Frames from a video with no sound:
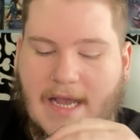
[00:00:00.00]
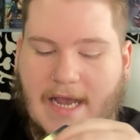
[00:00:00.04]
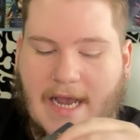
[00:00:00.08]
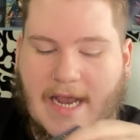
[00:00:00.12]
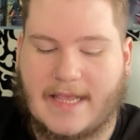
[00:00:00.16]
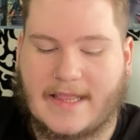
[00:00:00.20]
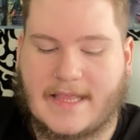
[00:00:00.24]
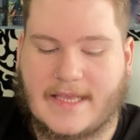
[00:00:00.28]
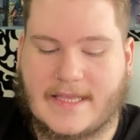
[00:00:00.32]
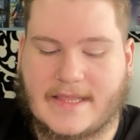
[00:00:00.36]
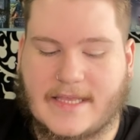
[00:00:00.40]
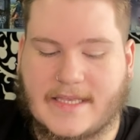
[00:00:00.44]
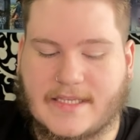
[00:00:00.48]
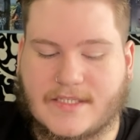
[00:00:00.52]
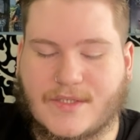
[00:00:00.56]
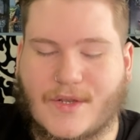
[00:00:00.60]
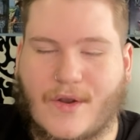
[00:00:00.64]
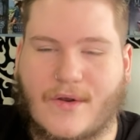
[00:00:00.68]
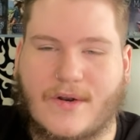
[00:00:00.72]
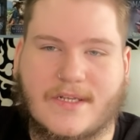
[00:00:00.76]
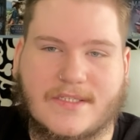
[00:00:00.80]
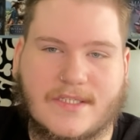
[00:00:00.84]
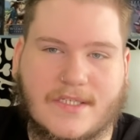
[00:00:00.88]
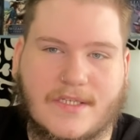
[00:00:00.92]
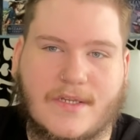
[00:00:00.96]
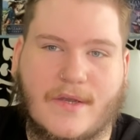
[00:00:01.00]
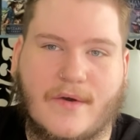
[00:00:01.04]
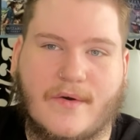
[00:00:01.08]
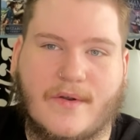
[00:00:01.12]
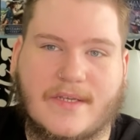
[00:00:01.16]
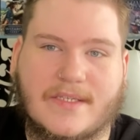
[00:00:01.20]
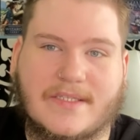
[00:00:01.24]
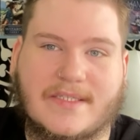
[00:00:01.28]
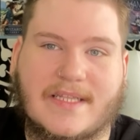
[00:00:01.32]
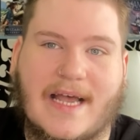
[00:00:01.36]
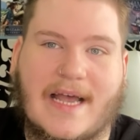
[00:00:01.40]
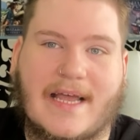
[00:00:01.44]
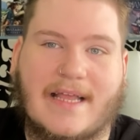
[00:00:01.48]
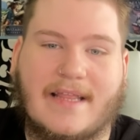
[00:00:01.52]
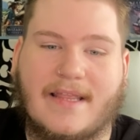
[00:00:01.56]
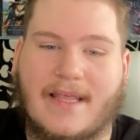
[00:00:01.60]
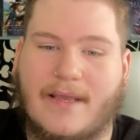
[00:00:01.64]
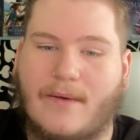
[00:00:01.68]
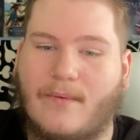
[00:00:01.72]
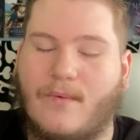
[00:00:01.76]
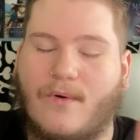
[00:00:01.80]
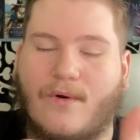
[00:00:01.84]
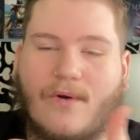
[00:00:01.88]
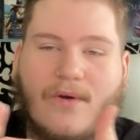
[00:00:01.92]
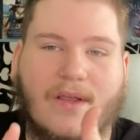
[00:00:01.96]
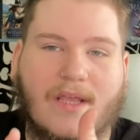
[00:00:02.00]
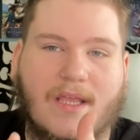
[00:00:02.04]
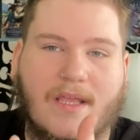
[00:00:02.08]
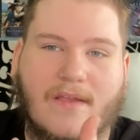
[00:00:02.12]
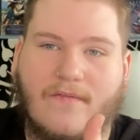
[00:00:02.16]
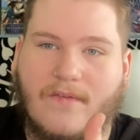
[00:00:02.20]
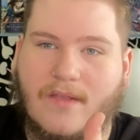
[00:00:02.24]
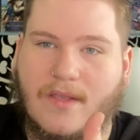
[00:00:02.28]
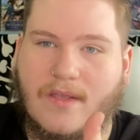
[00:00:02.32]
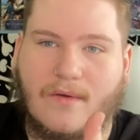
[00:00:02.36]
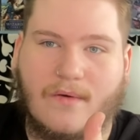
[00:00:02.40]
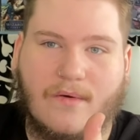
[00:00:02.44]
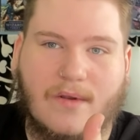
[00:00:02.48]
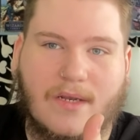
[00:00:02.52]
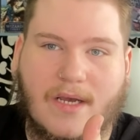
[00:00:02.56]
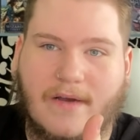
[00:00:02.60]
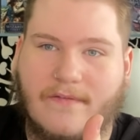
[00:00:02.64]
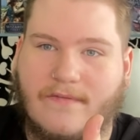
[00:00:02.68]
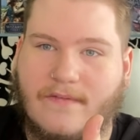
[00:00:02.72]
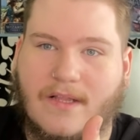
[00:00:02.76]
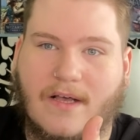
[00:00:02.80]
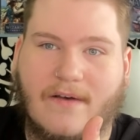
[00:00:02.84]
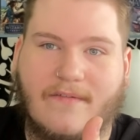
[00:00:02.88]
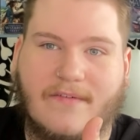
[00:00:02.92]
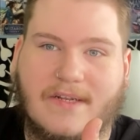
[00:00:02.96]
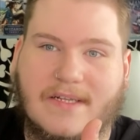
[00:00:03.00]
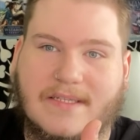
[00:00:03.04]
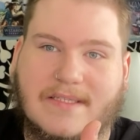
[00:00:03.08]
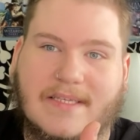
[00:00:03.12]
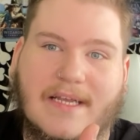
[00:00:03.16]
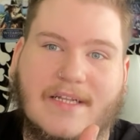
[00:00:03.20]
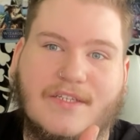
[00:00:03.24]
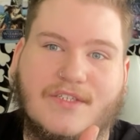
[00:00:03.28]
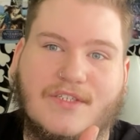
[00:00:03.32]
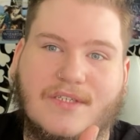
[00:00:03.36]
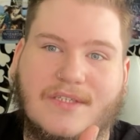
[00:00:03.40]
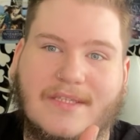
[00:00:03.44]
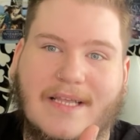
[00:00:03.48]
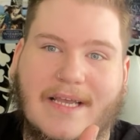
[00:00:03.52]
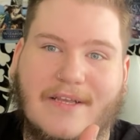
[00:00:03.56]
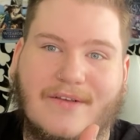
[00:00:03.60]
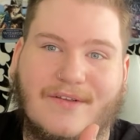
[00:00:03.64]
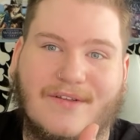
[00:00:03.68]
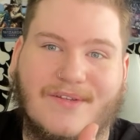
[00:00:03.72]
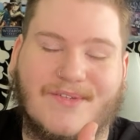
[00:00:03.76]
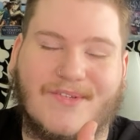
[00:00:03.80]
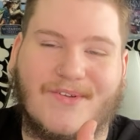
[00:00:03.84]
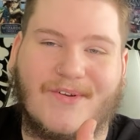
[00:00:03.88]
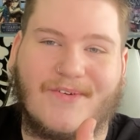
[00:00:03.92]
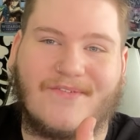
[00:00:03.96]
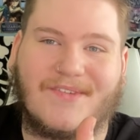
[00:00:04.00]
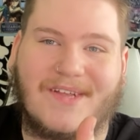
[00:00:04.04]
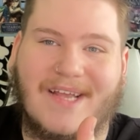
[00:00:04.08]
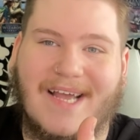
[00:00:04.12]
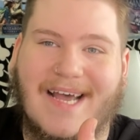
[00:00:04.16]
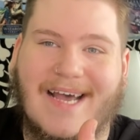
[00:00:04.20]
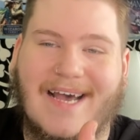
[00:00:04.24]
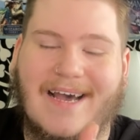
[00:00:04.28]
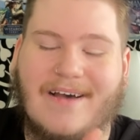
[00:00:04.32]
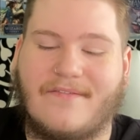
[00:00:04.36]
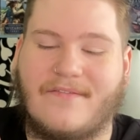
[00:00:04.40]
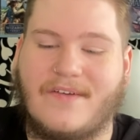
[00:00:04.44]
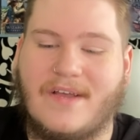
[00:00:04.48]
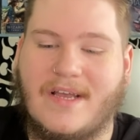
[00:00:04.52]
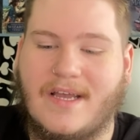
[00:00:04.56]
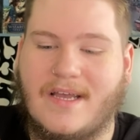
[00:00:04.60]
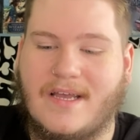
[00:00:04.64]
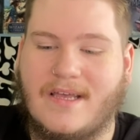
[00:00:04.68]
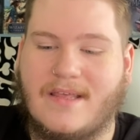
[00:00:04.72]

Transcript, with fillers: I think they started to notice that they weren't giving you enough love and attention that you deserve to have.